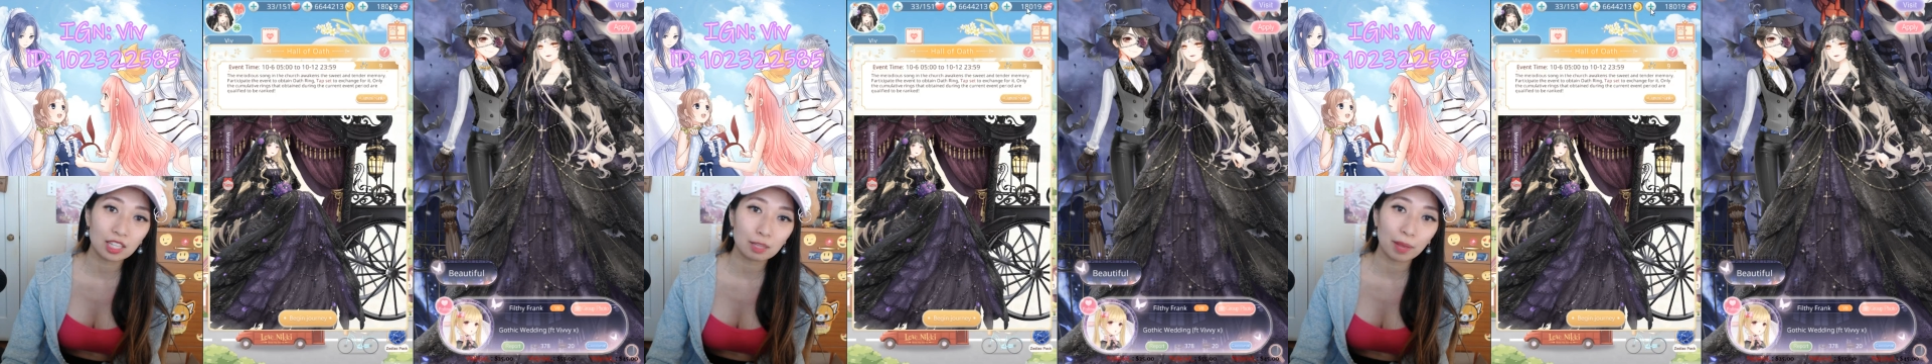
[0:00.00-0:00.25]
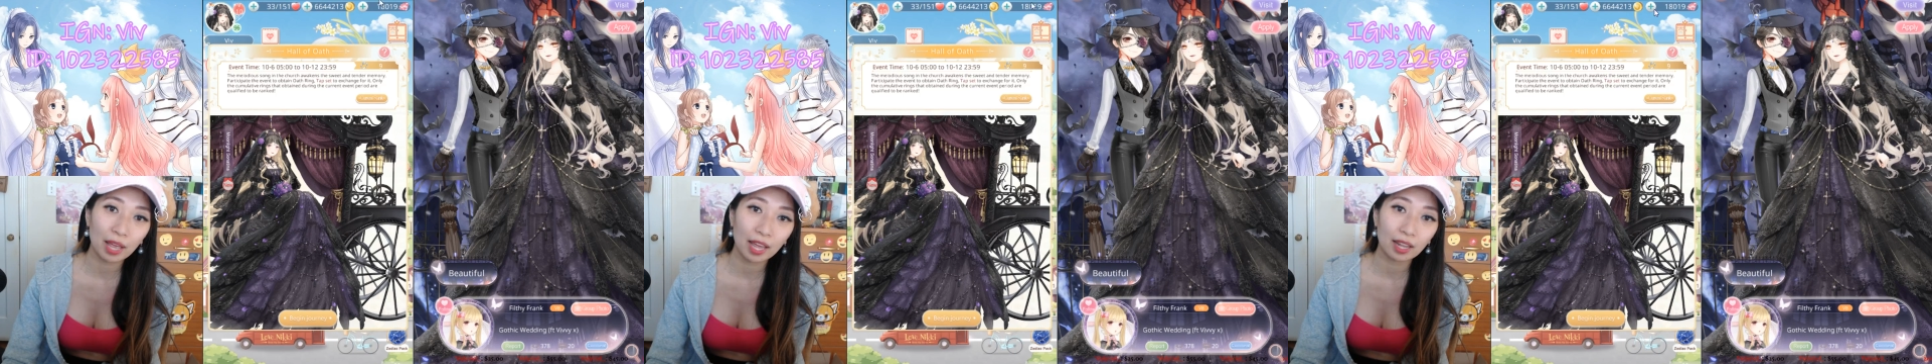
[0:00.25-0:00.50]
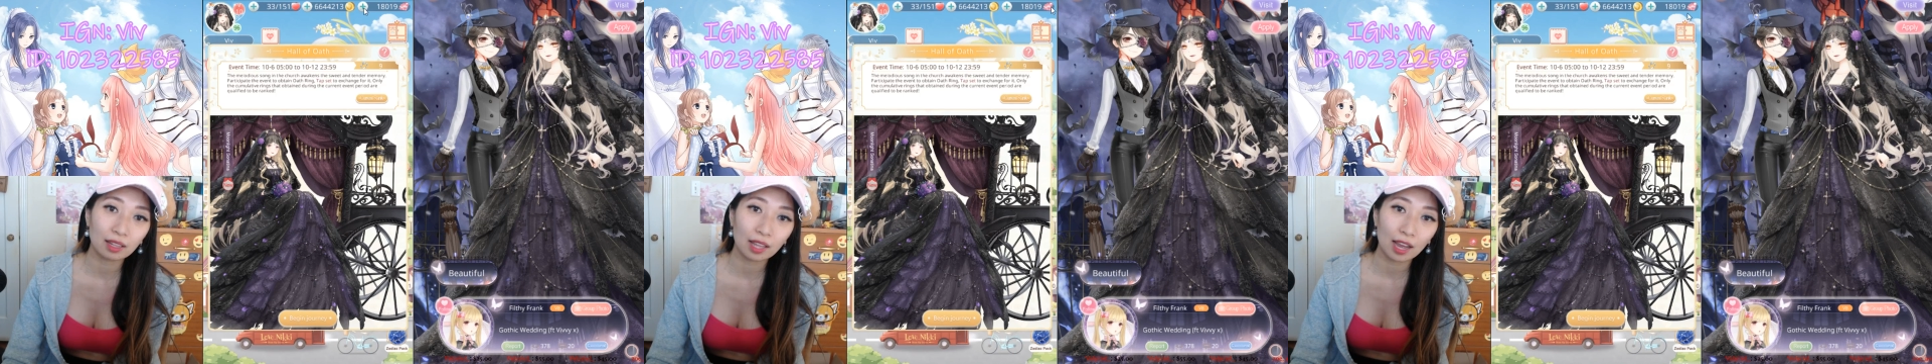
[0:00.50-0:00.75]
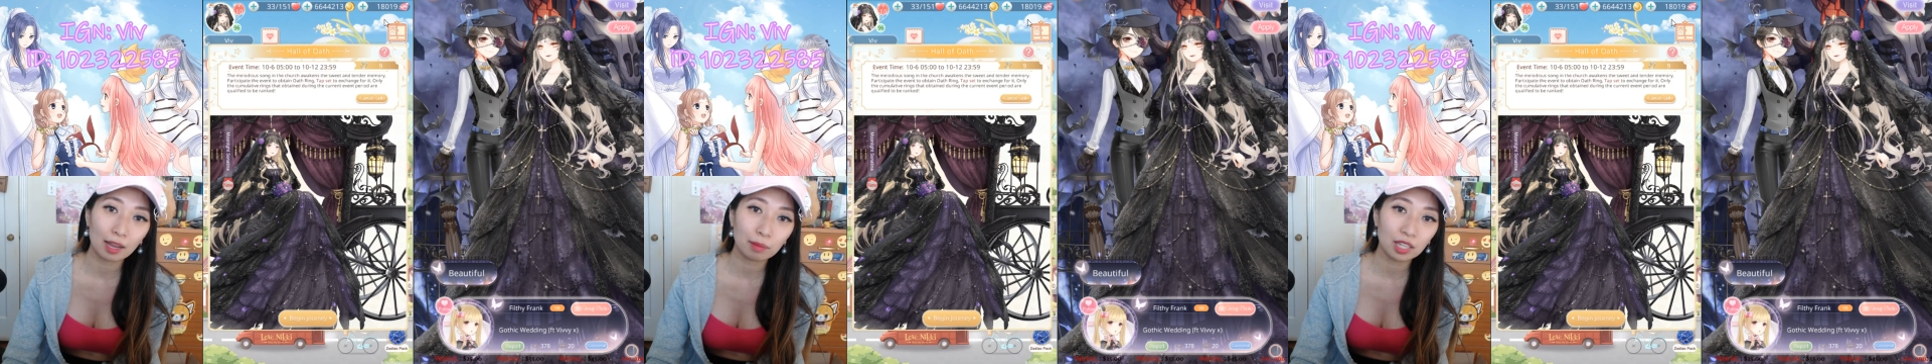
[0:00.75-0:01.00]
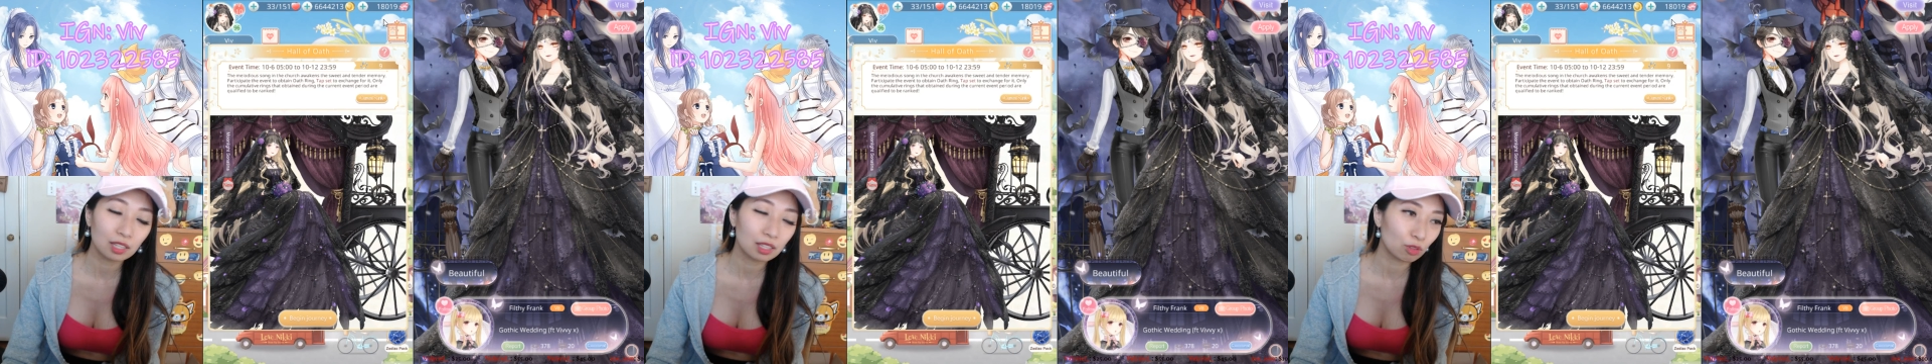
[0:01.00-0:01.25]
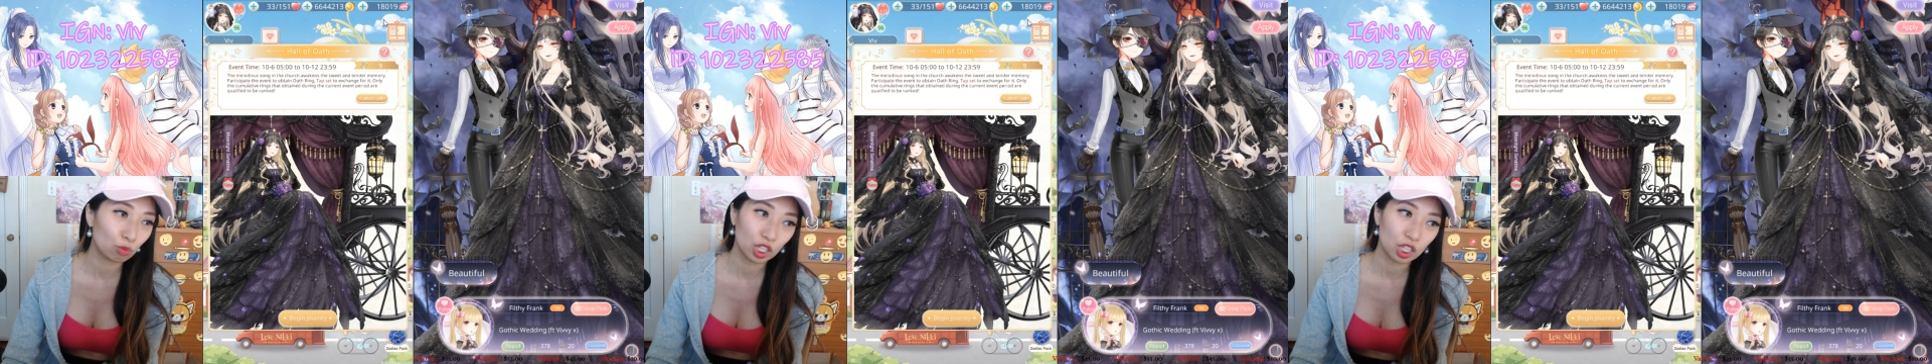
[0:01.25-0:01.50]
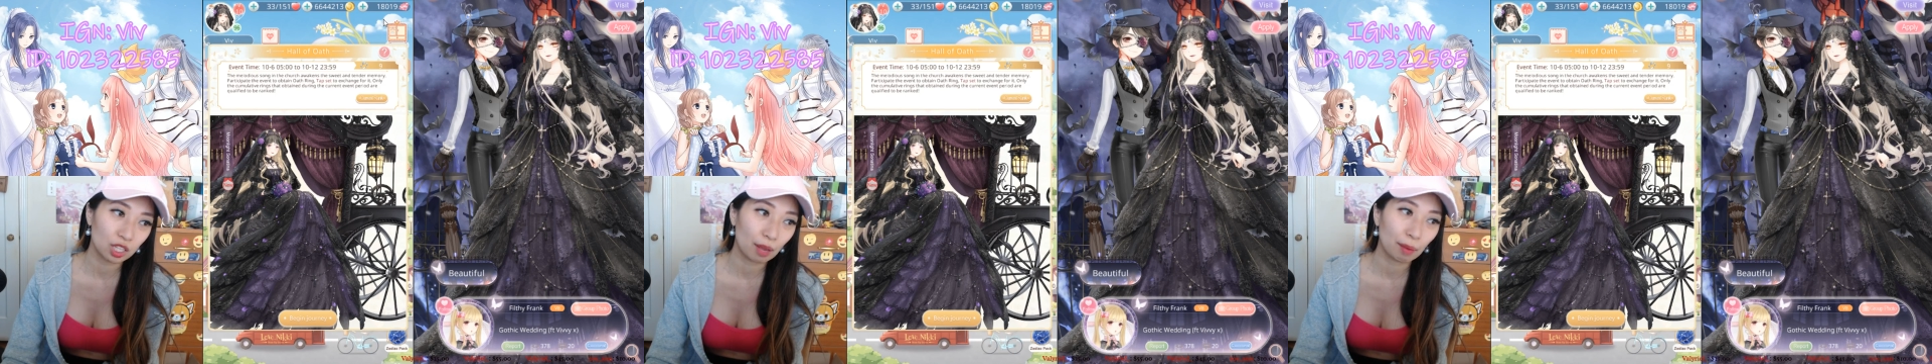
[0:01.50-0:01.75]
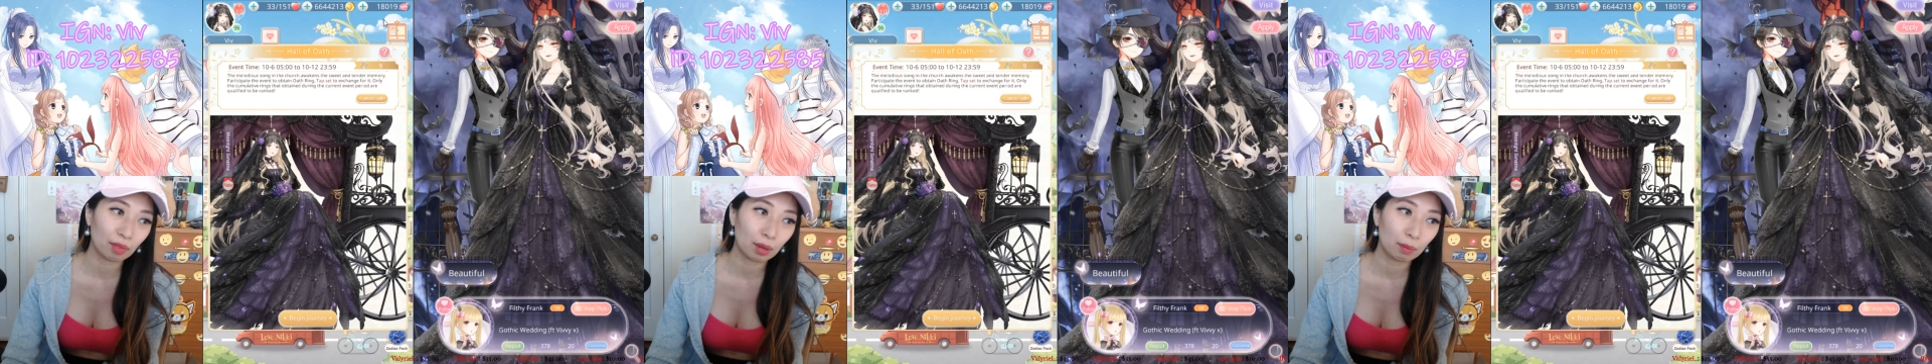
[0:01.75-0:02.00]
spend diamonds, which
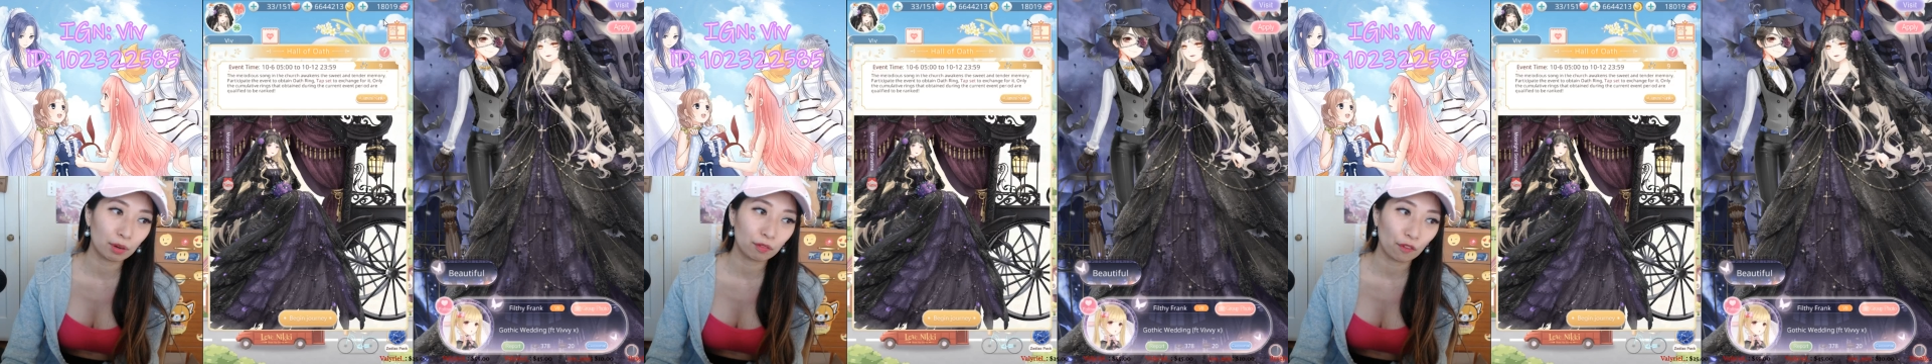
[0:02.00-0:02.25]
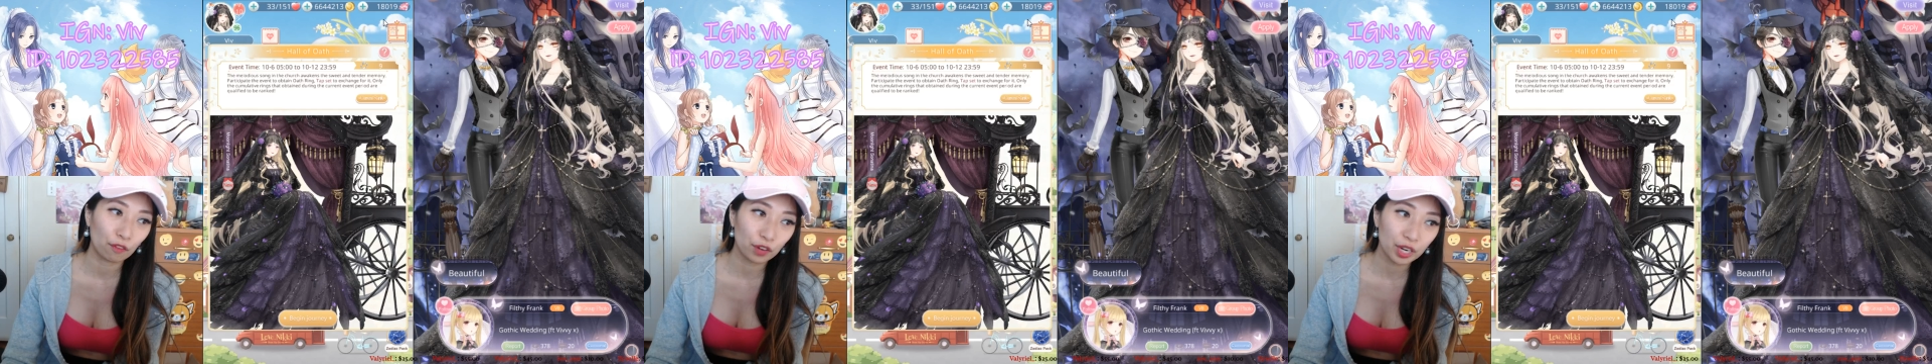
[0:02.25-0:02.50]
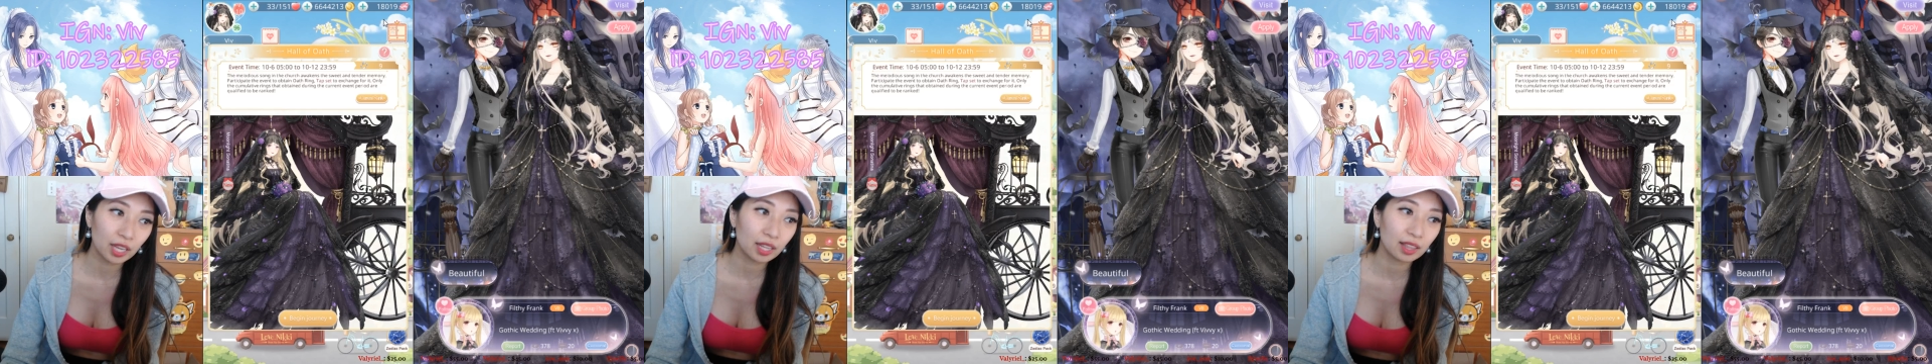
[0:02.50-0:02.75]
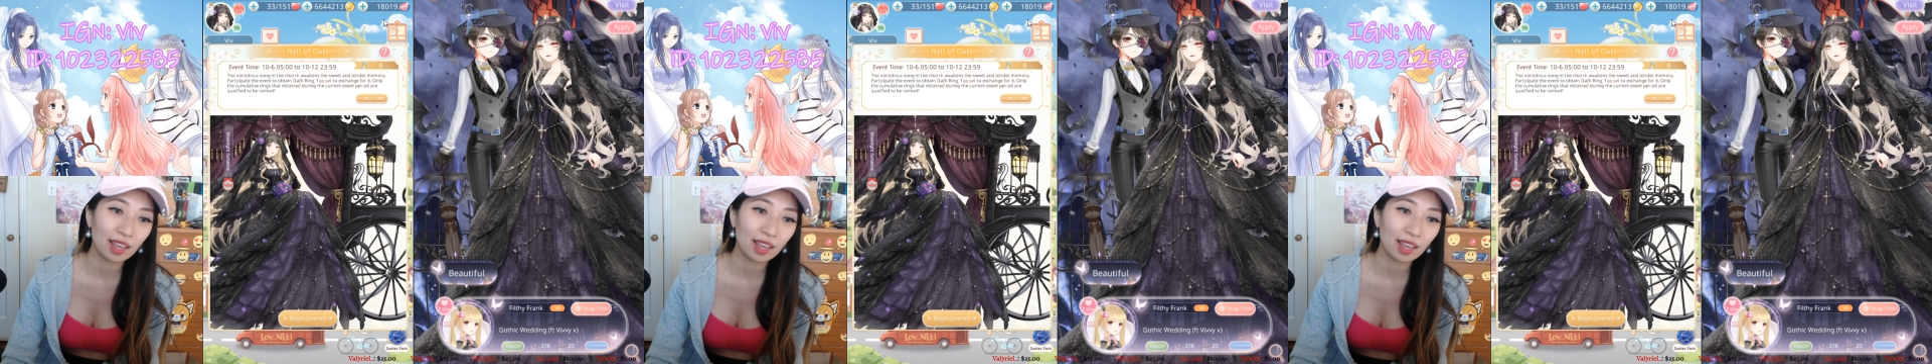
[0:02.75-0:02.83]
some of them are for free,